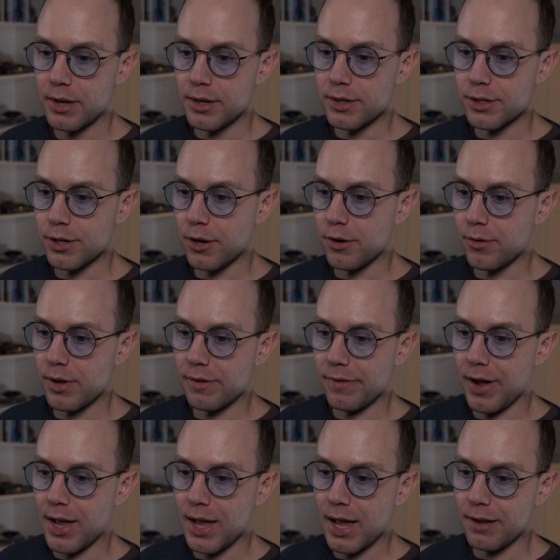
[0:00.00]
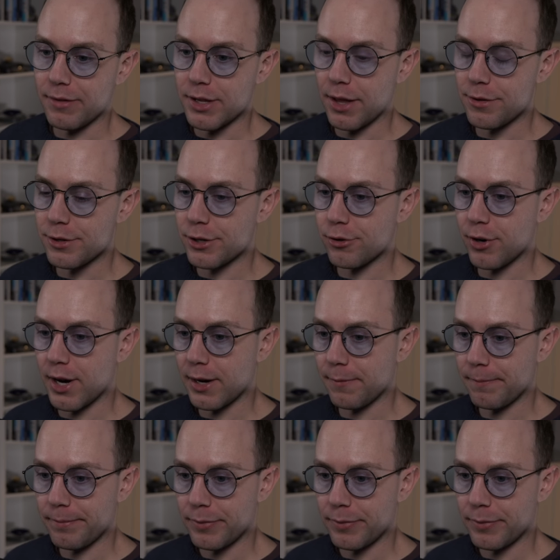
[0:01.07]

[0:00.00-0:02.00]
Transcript: So if I have another string